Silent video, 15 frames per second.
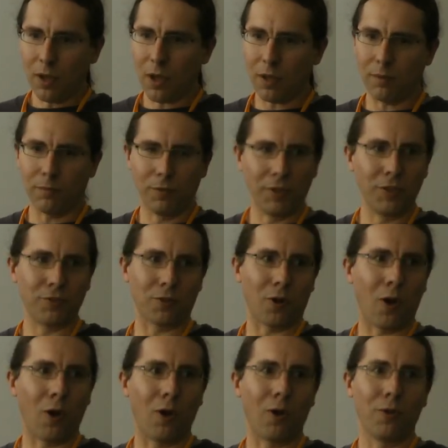And these are
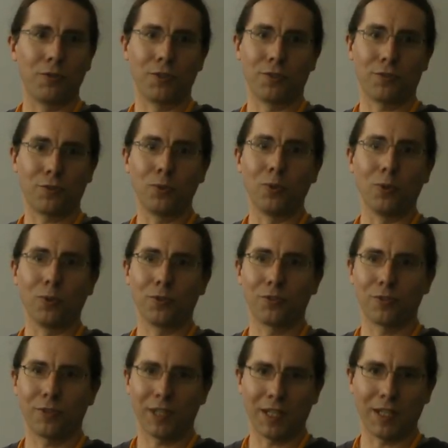all just
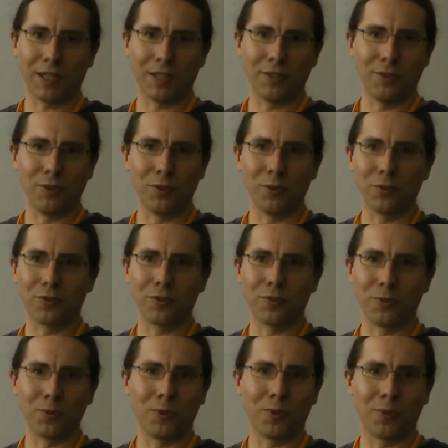tools, and you use the
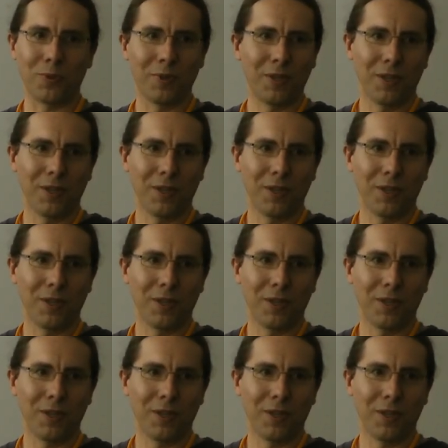tool